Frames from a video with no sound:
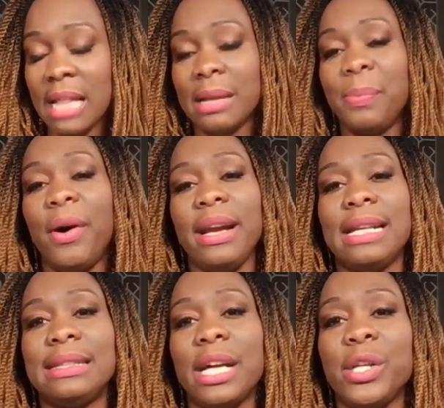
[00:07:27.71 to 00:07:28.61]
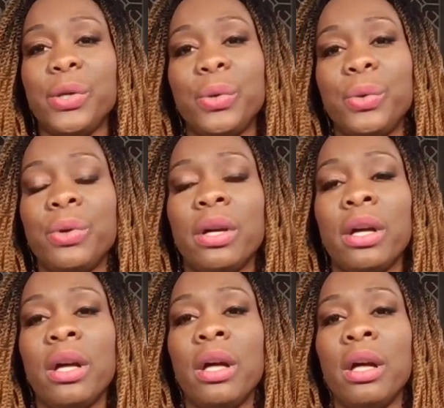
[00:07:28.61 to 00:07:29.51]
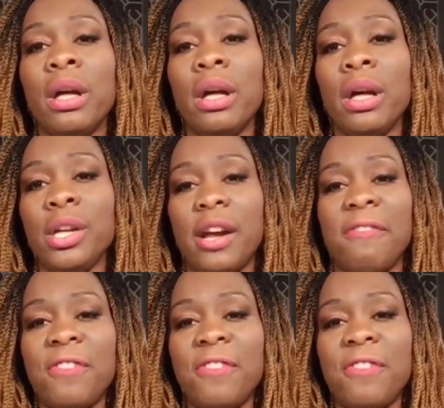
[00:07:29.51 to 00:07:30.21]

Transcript: The point is that you you're